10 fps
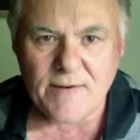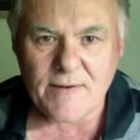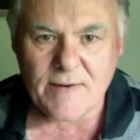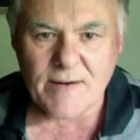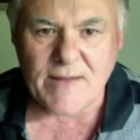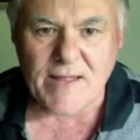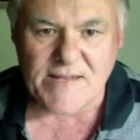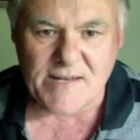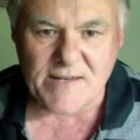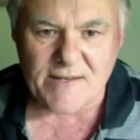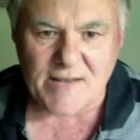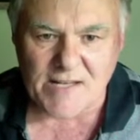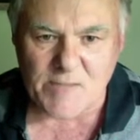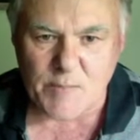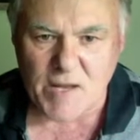And that's it.
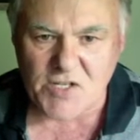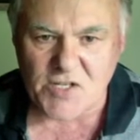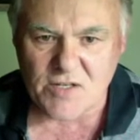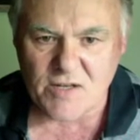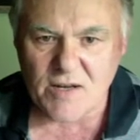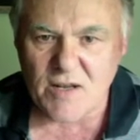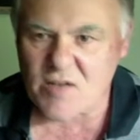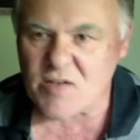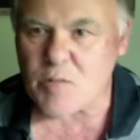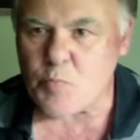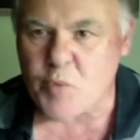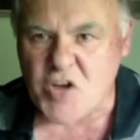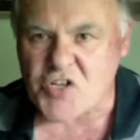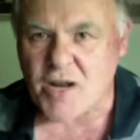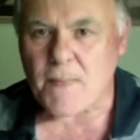Next match. See the
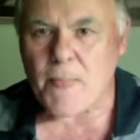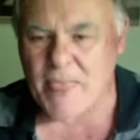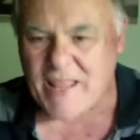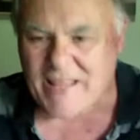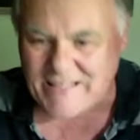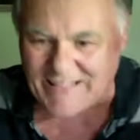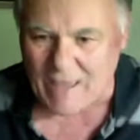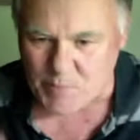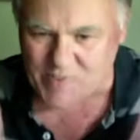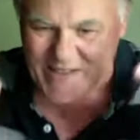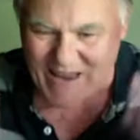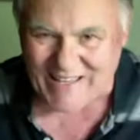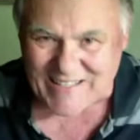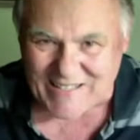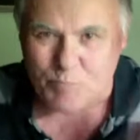pressure. They collapse
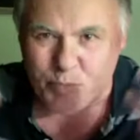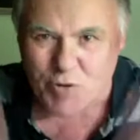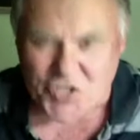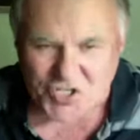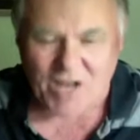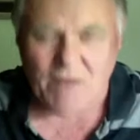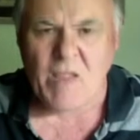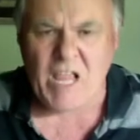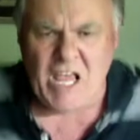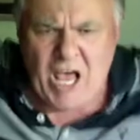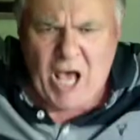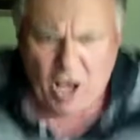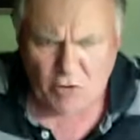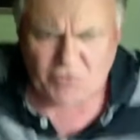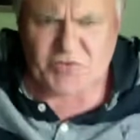under pressure.
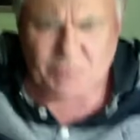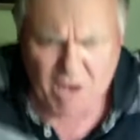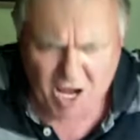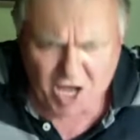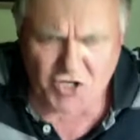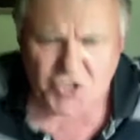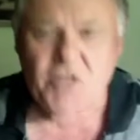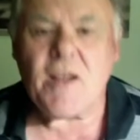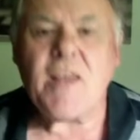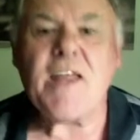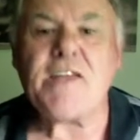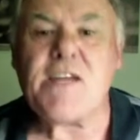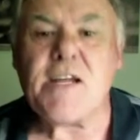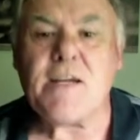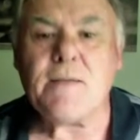Hulk smash. That's
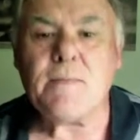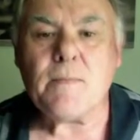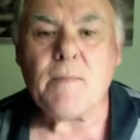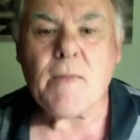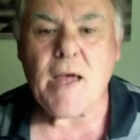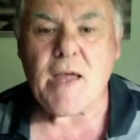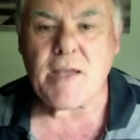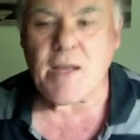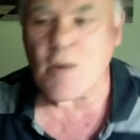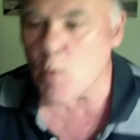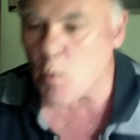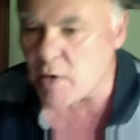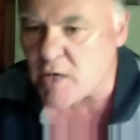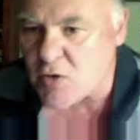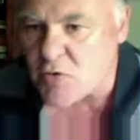it. And now what we're
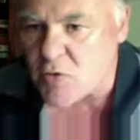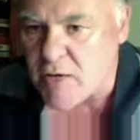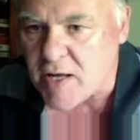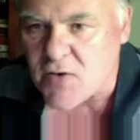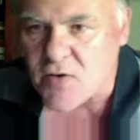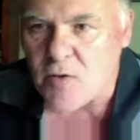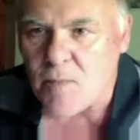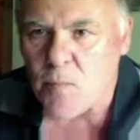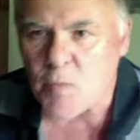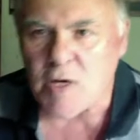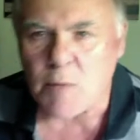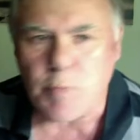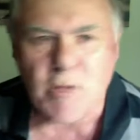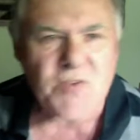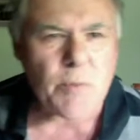going to do next. Going to
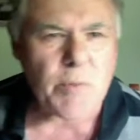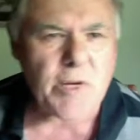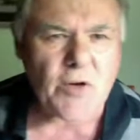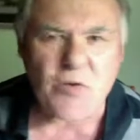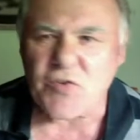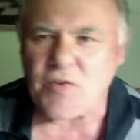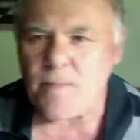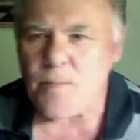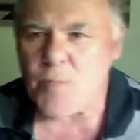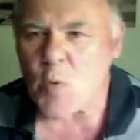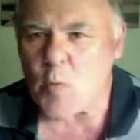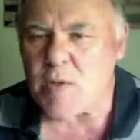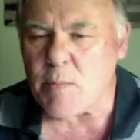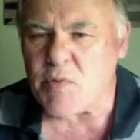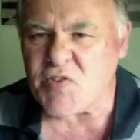play somebody else. We're
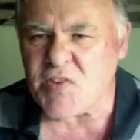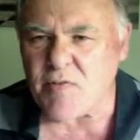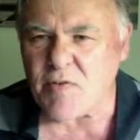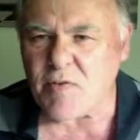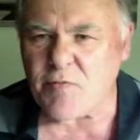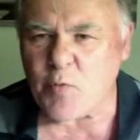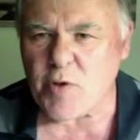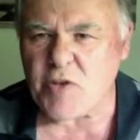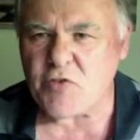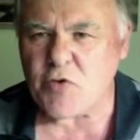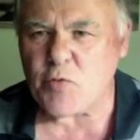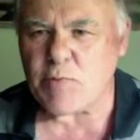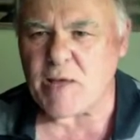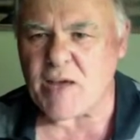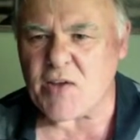number 7 and 42
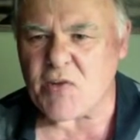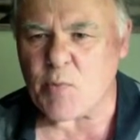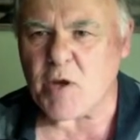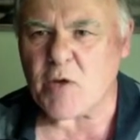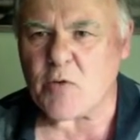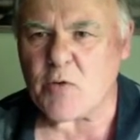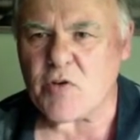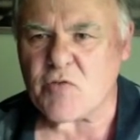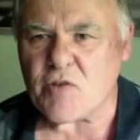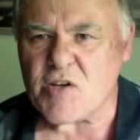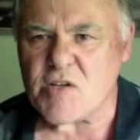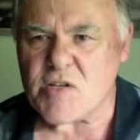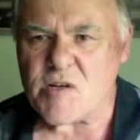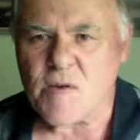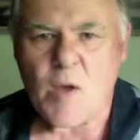players. My goodness gracious.
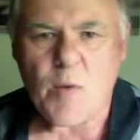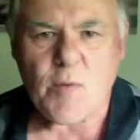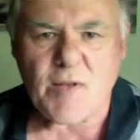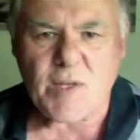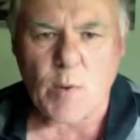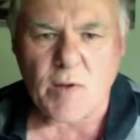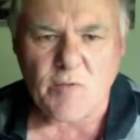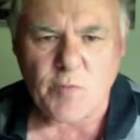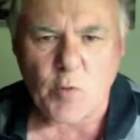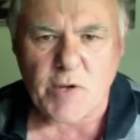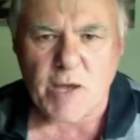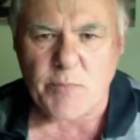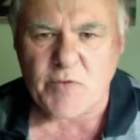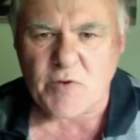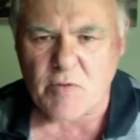We've only won 4
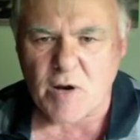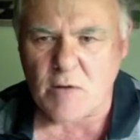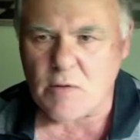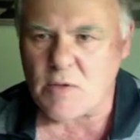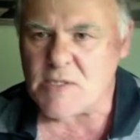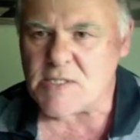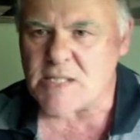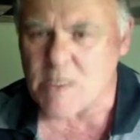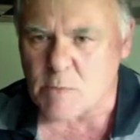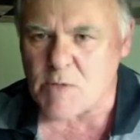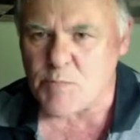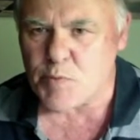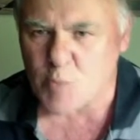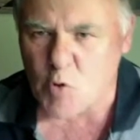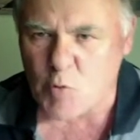games in a row. Come on, put
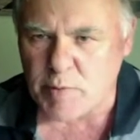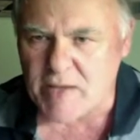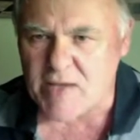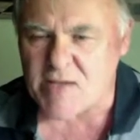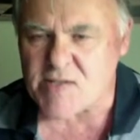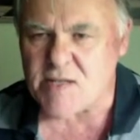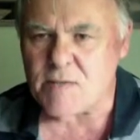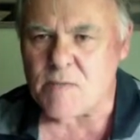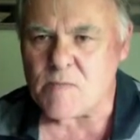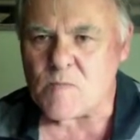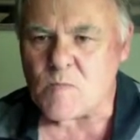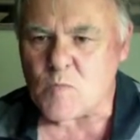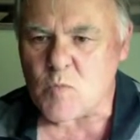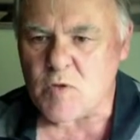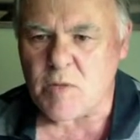more players in.
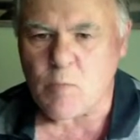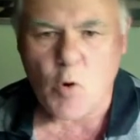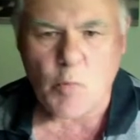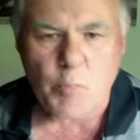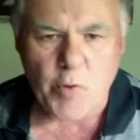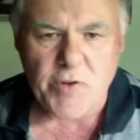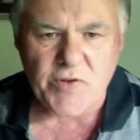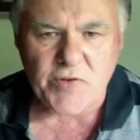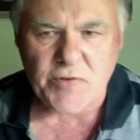We need more points.